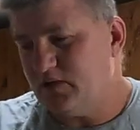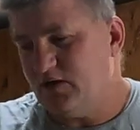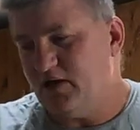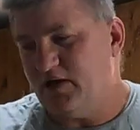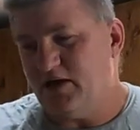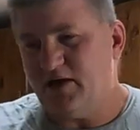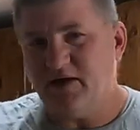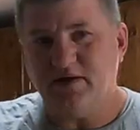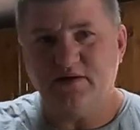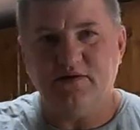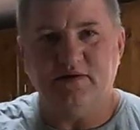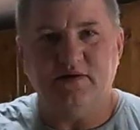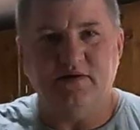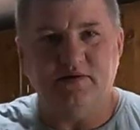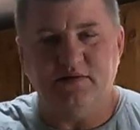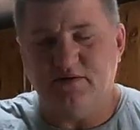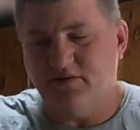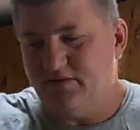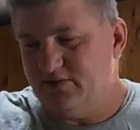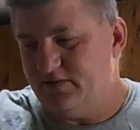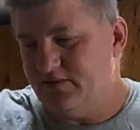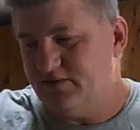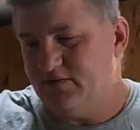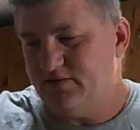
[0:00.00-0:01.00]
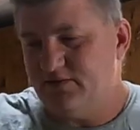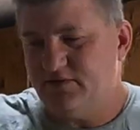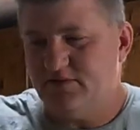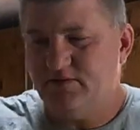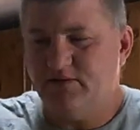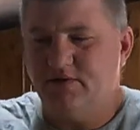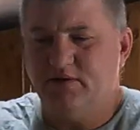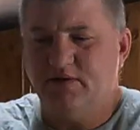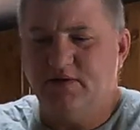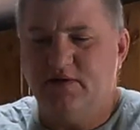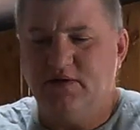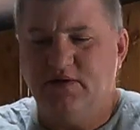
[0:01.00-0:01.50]
Uh,
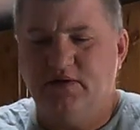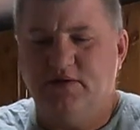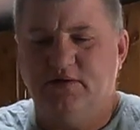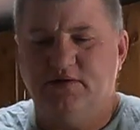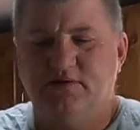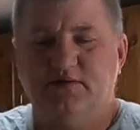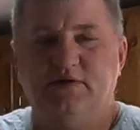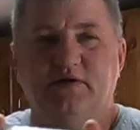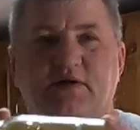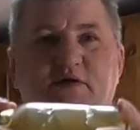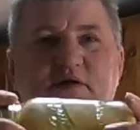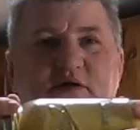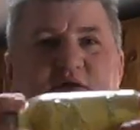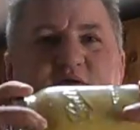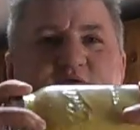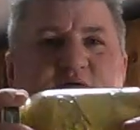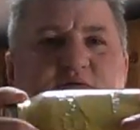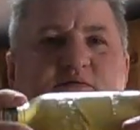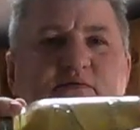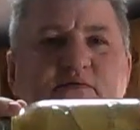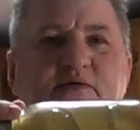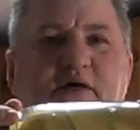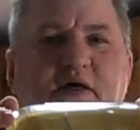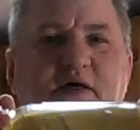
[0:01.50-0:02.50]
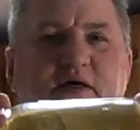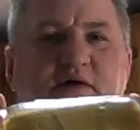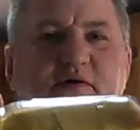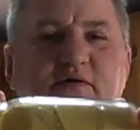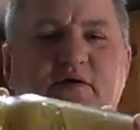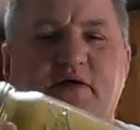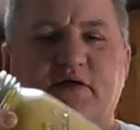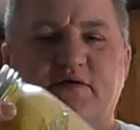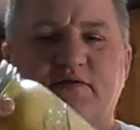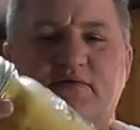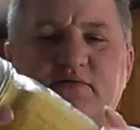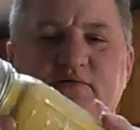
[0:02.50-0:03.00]
here it is. Right
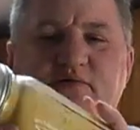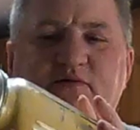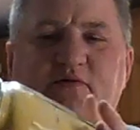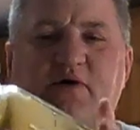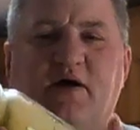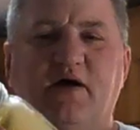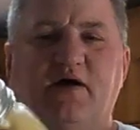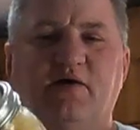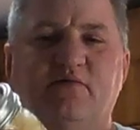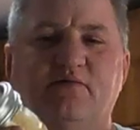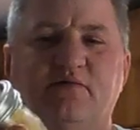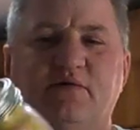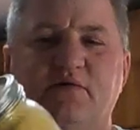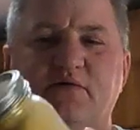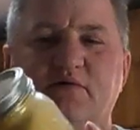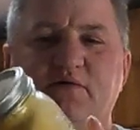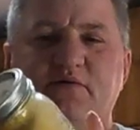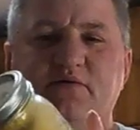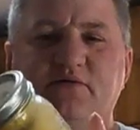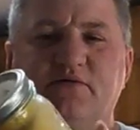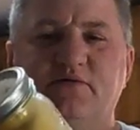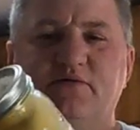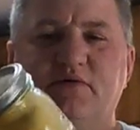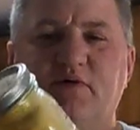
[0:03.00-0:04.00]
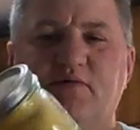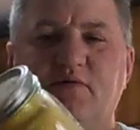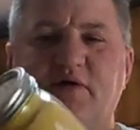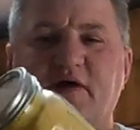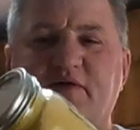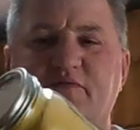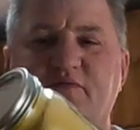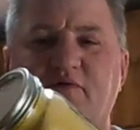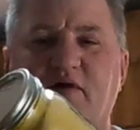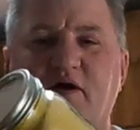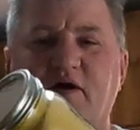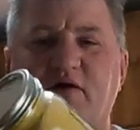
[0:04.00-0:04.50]
here. That's ground that we
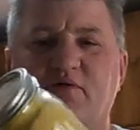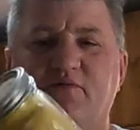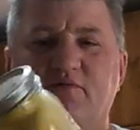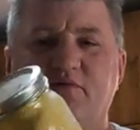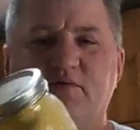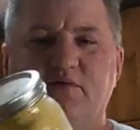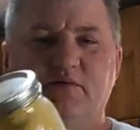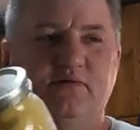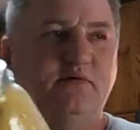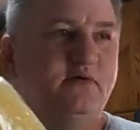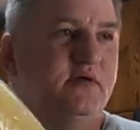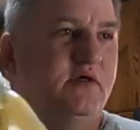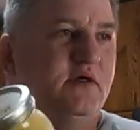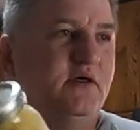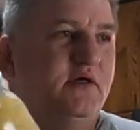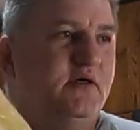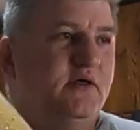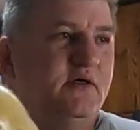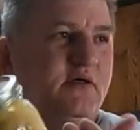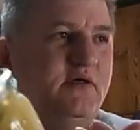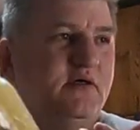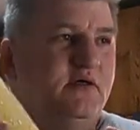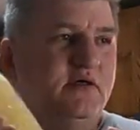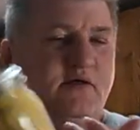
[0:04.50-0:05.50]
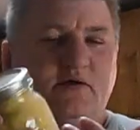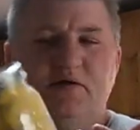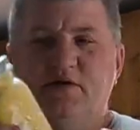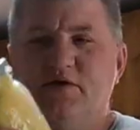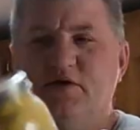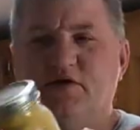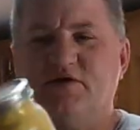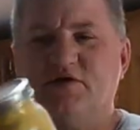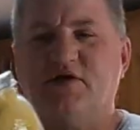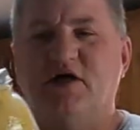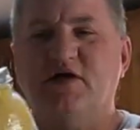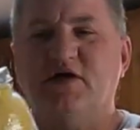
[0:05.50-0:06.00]
have ground.
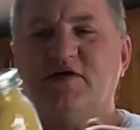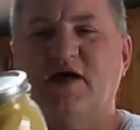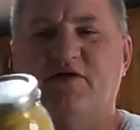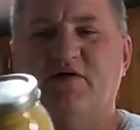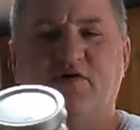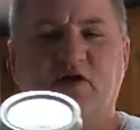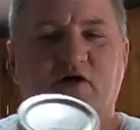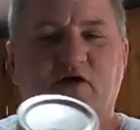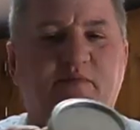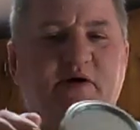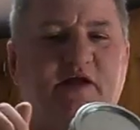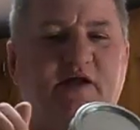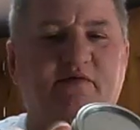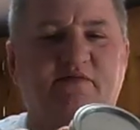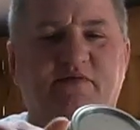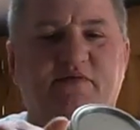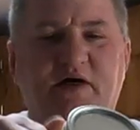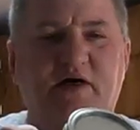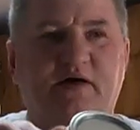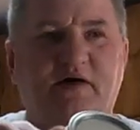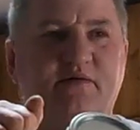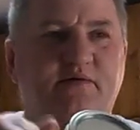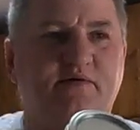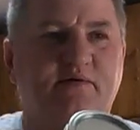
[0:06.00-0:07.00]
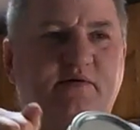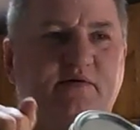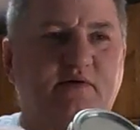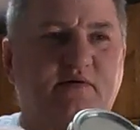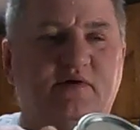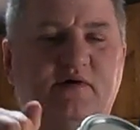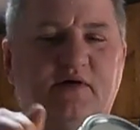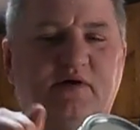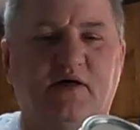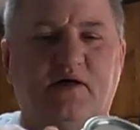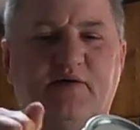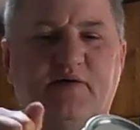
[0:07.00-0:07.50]
This does have a little bit of a
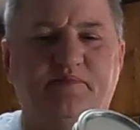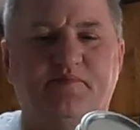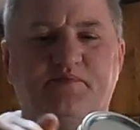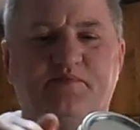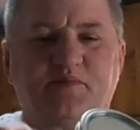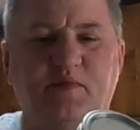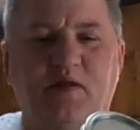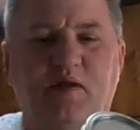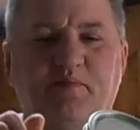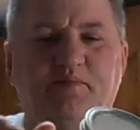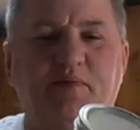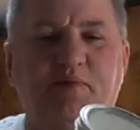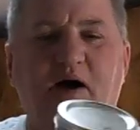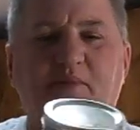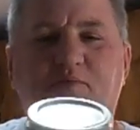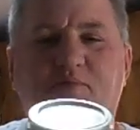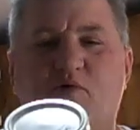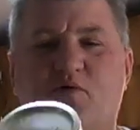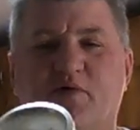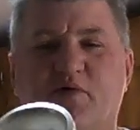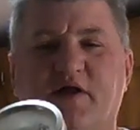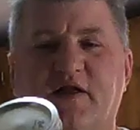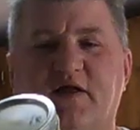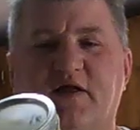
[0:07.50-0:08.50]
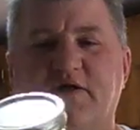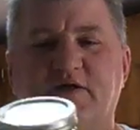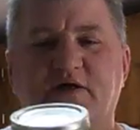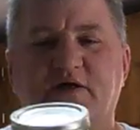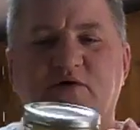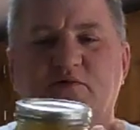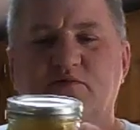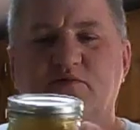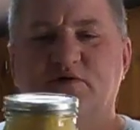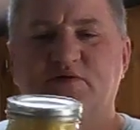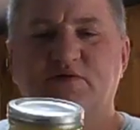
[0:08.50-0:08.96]
uh, uh, popcorn in it too.